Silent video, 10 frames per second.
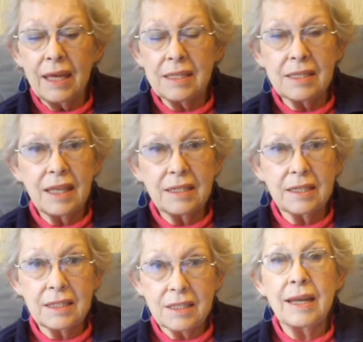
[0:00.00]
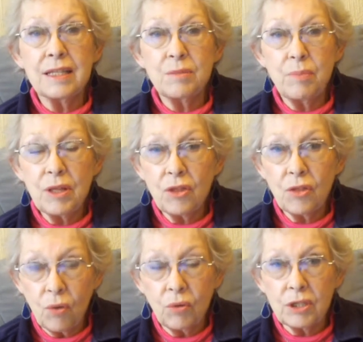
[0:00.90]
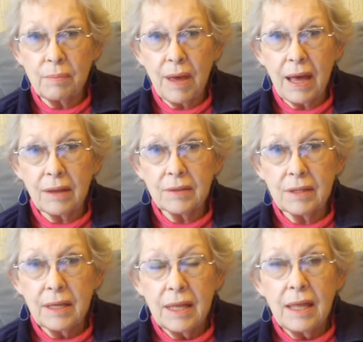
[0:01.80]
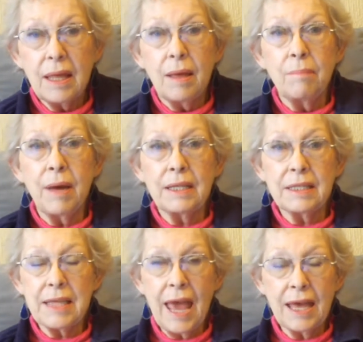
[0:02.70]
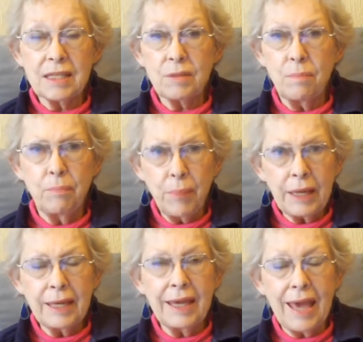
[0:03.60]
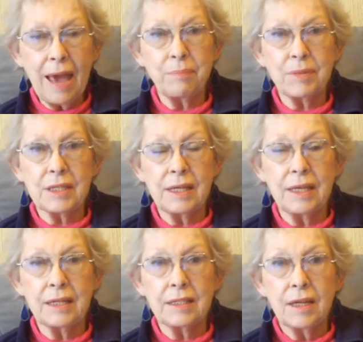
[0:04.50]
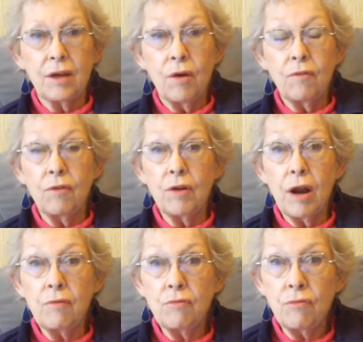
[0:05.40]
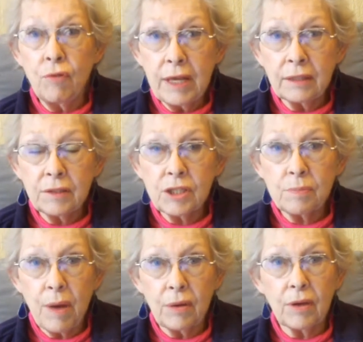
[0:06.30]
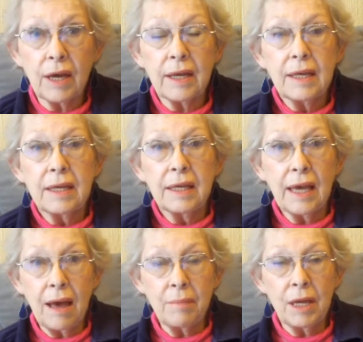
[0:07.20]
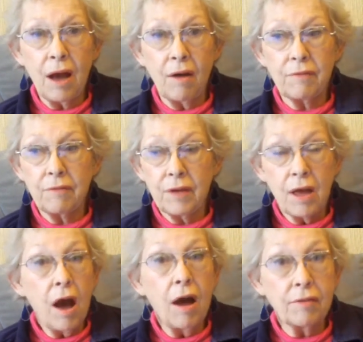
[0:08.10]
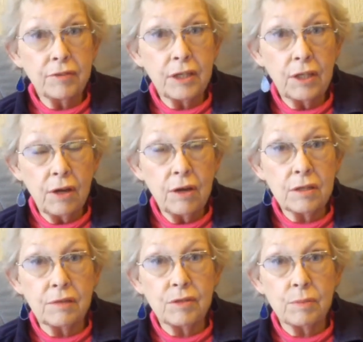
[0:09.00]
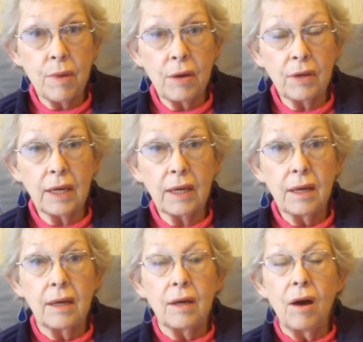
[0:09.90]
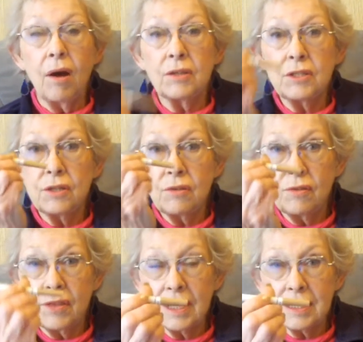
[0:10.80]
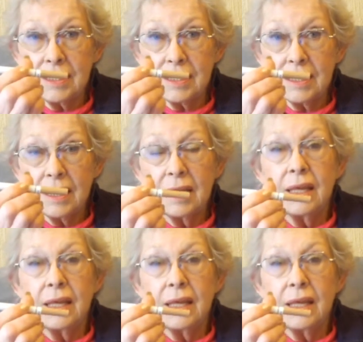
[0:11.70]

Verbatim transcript: is that it's and it's been thought about, but it has big gaps in it for a real smoker coming off after years of smoking onto this.